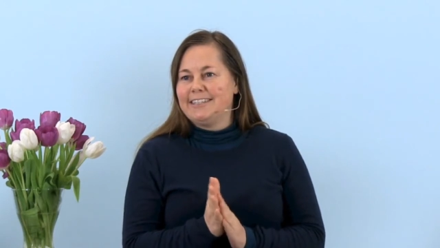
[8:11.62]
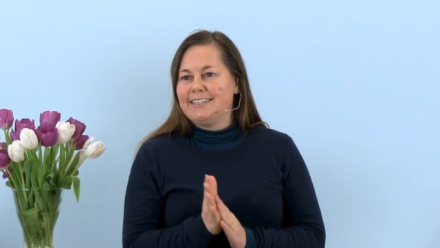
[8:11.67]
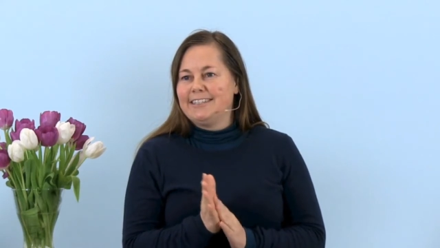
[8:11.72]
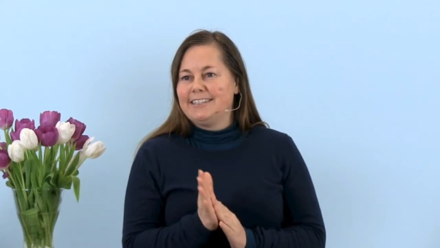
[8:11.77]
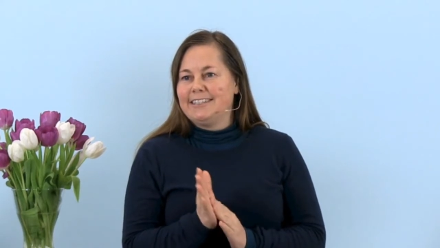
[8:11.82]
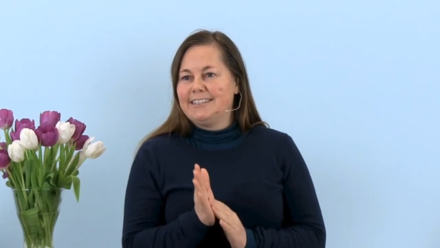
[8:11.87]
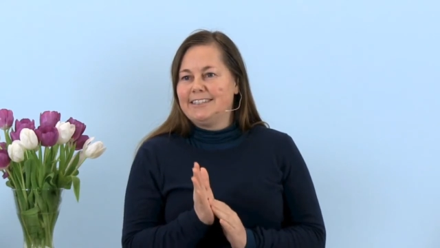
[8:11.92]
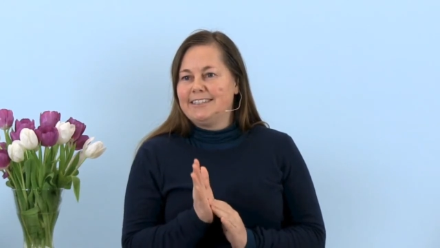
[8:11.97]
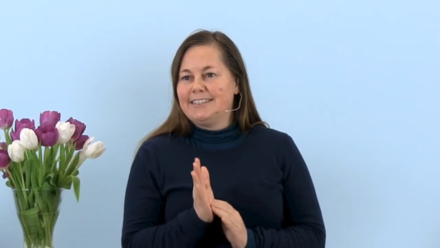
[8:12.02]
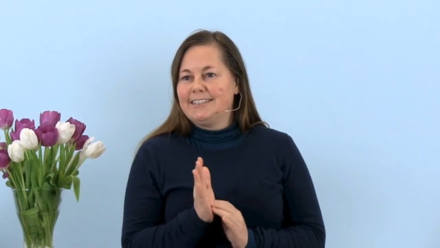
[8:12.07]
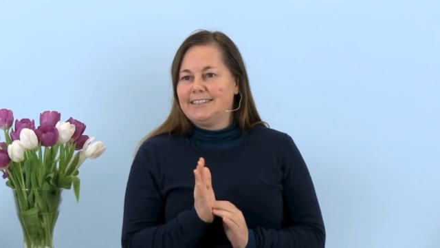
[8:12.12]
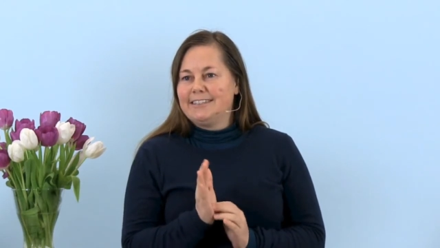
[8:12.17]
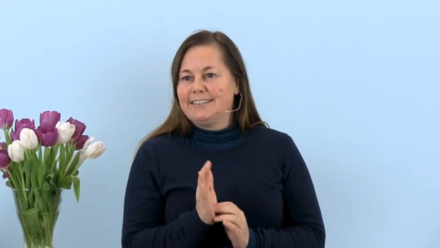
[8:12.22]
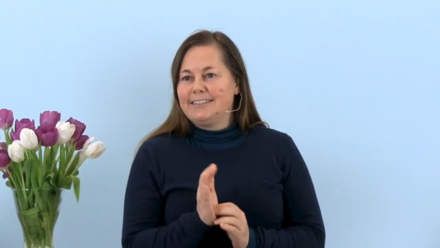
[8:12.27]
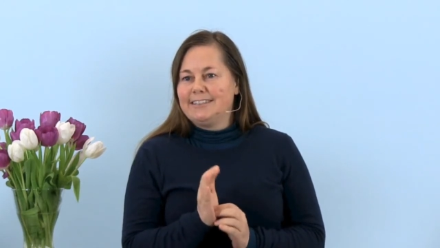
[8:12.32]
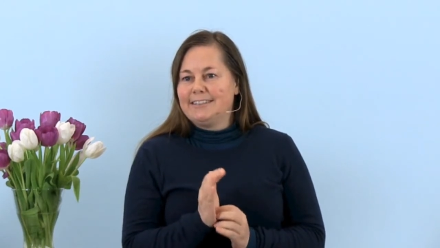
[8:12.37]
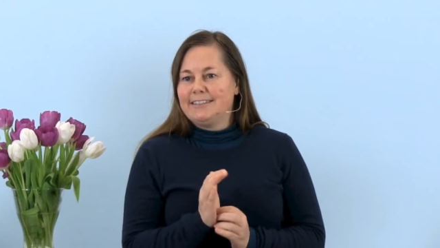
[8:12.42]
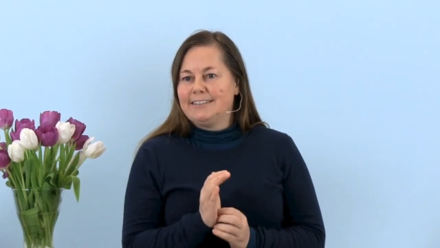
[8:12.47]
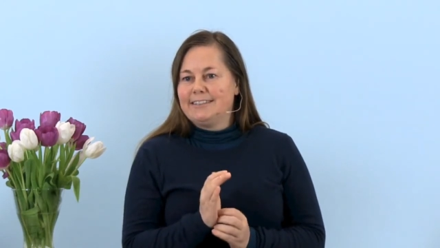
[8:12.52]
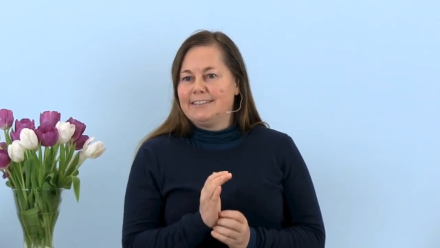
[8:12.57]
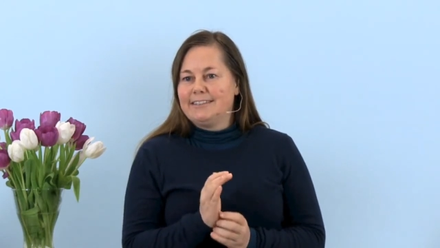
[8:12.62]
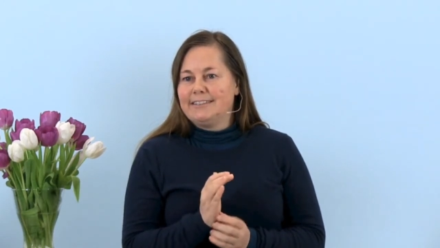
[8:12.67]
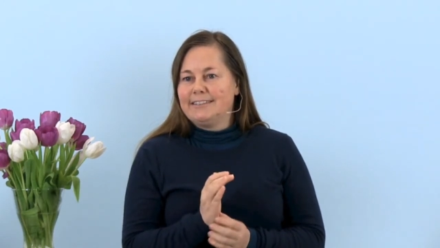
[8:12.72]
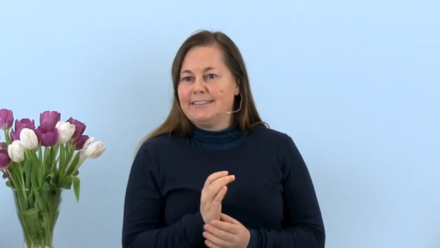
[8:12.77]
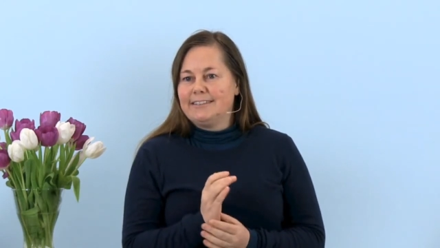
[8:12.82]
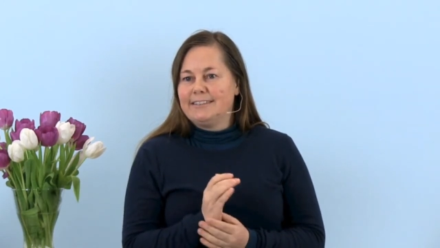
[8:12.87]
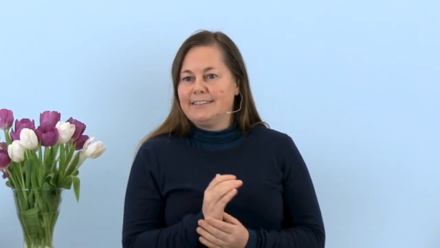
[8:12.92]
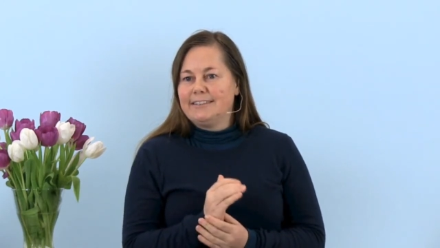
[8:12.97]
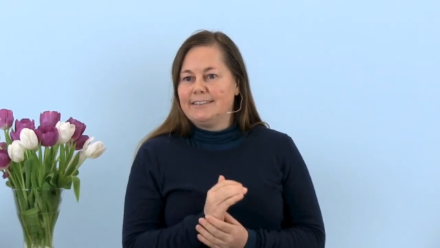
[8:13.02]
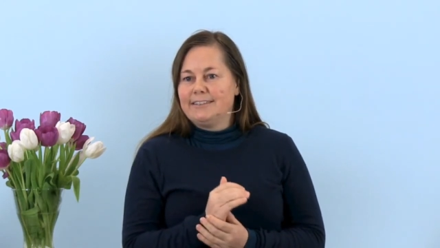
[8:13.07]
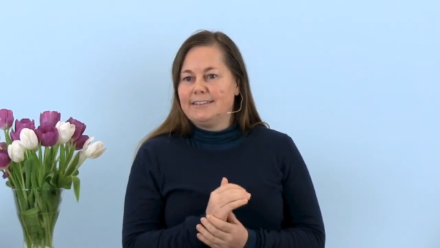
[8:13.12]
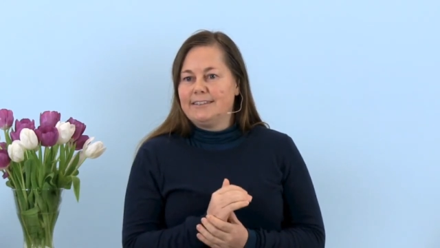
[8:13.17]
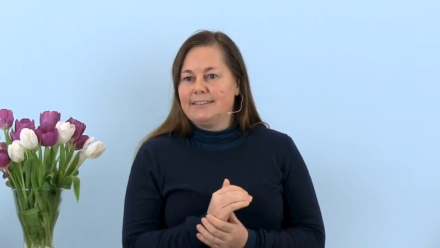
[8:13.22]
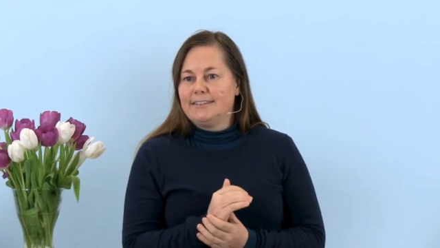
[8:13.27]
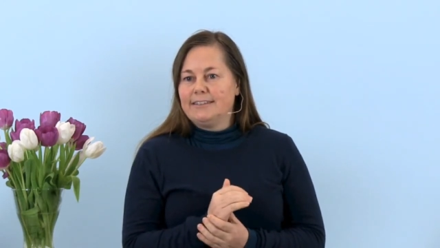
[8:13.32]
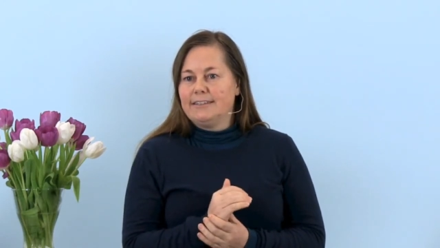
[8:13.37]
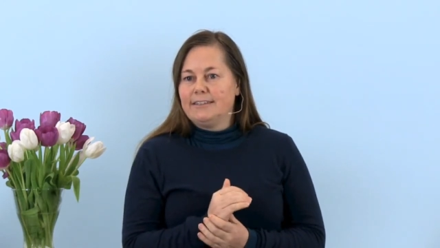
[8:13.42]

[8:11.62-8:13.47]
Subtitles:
Nothing is said.